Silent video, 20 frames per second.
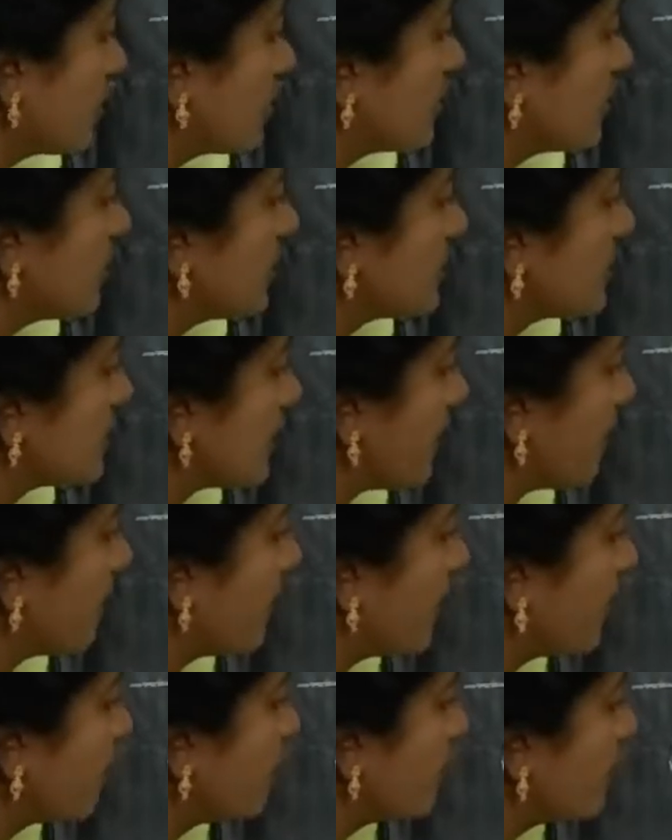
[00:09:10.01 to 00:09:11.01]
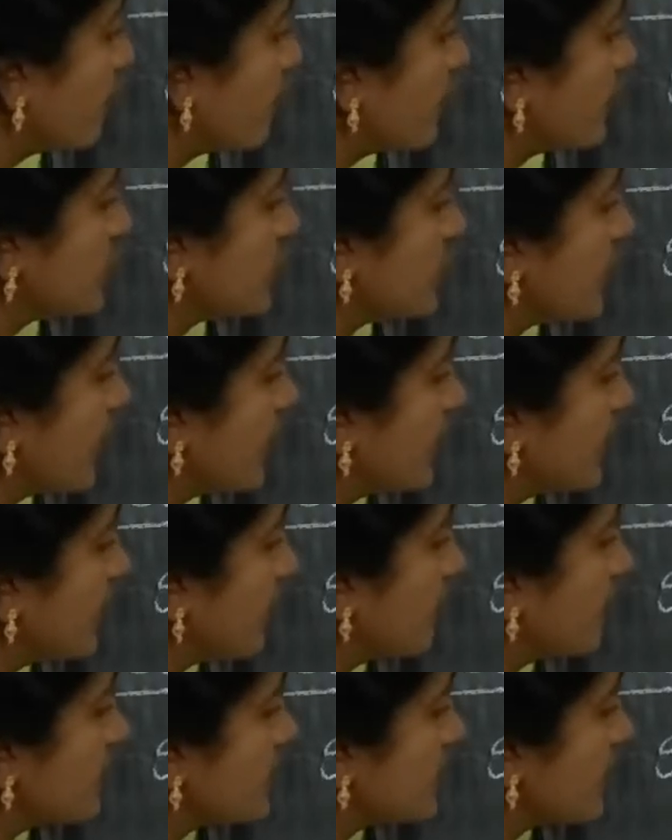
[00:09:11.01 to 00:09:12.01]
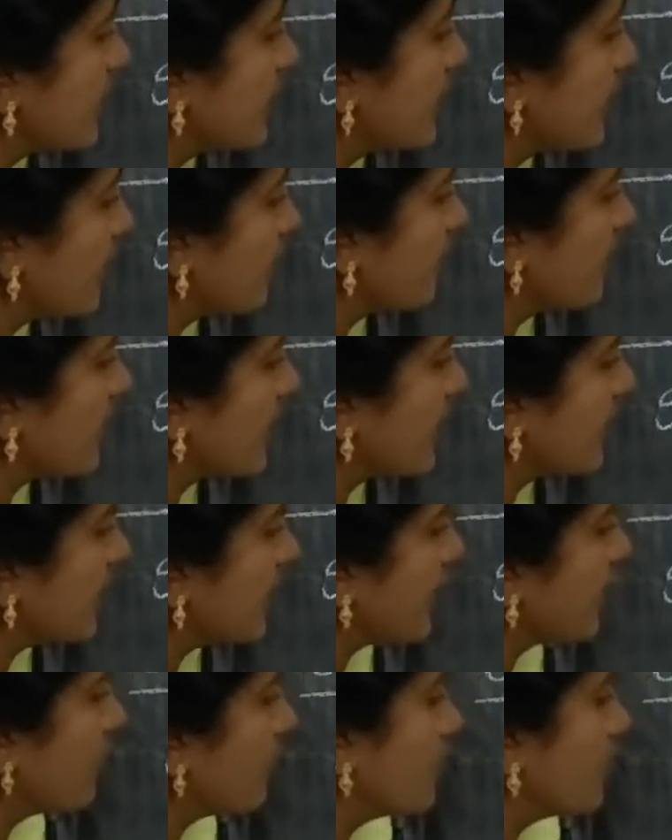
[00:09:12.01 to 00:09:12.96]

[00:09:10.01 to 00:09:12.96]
the sum of first odd numbers are here we can take